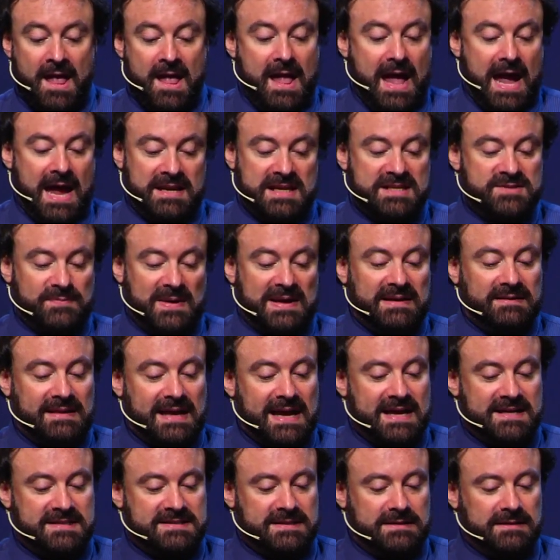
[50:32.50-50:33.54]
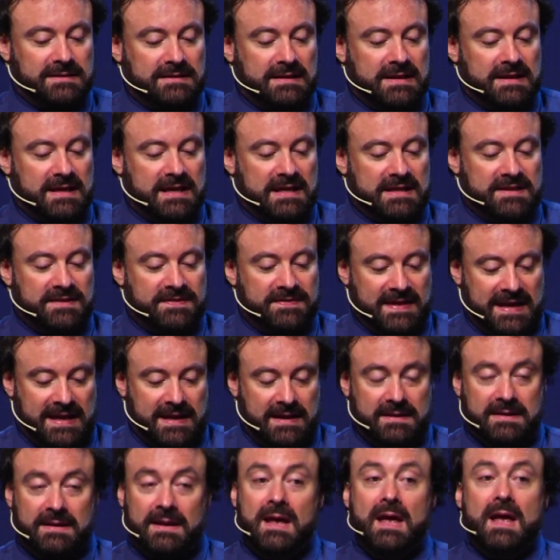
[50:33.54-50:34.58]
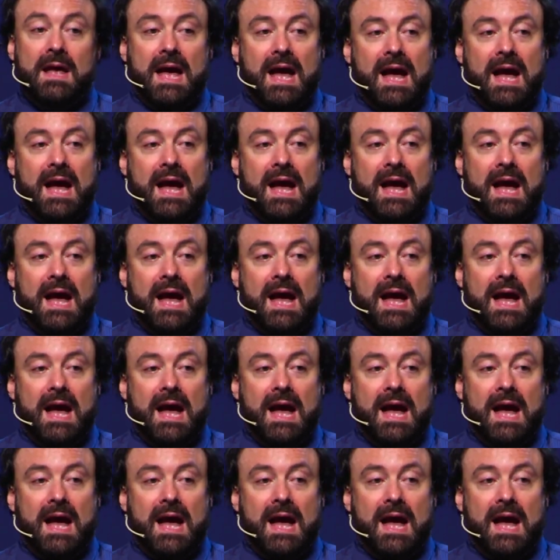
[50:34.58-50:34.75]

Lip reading: And just one last little thing,